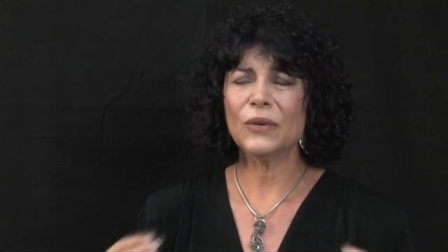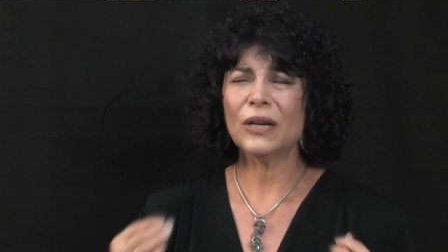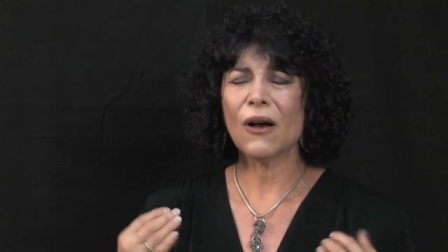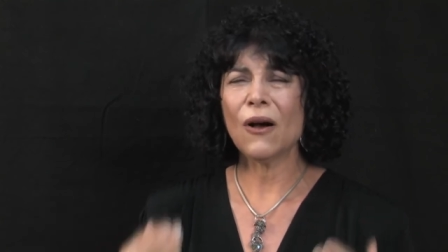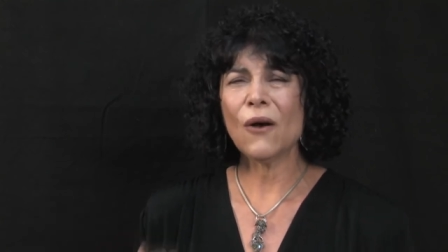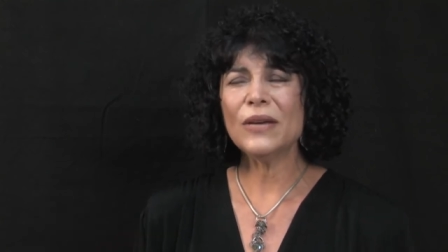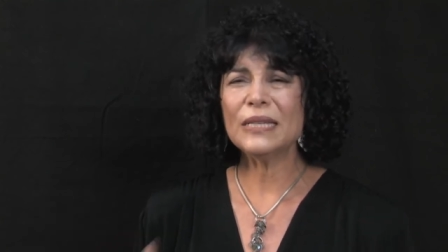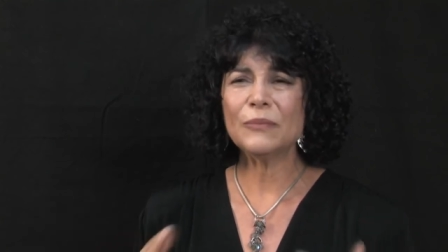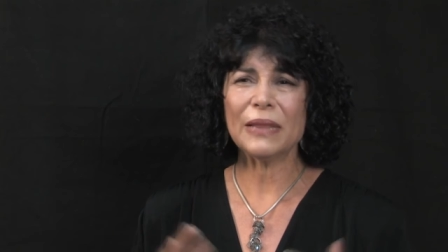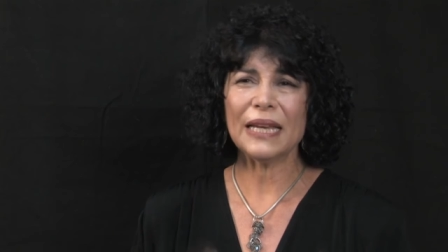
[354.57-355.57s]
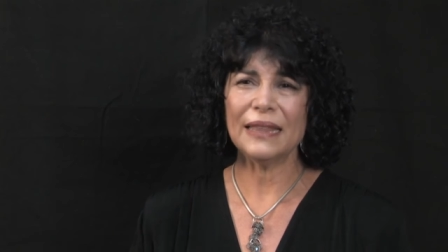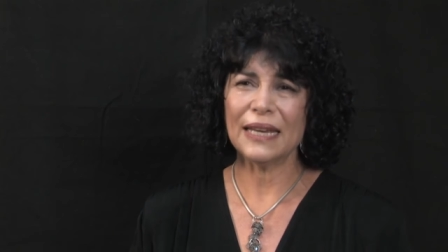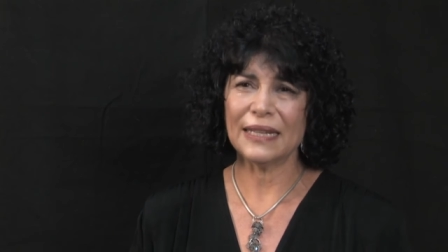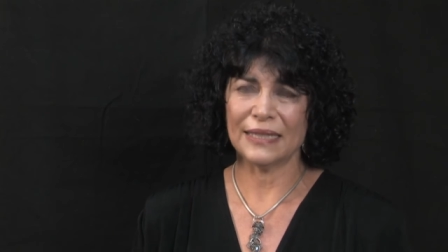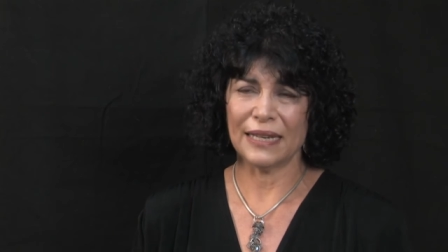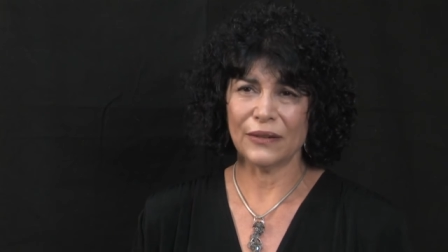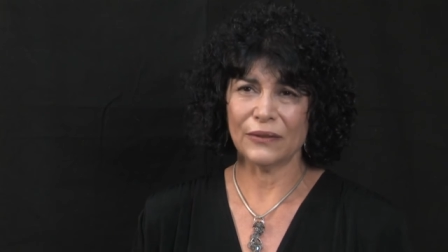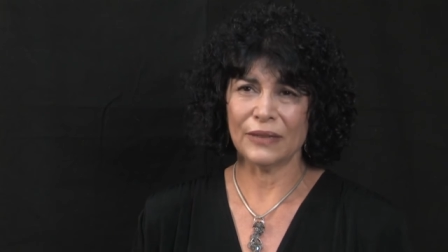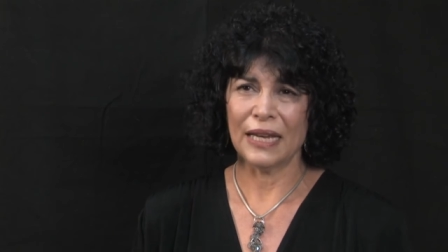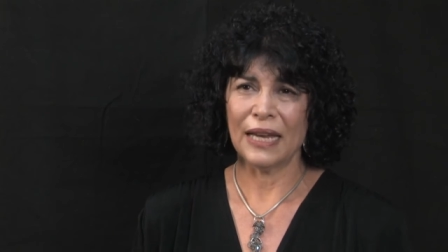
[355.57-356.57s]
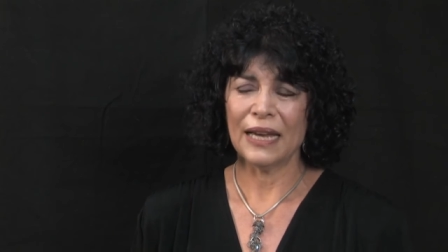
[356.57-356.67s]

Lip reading: would always play that down.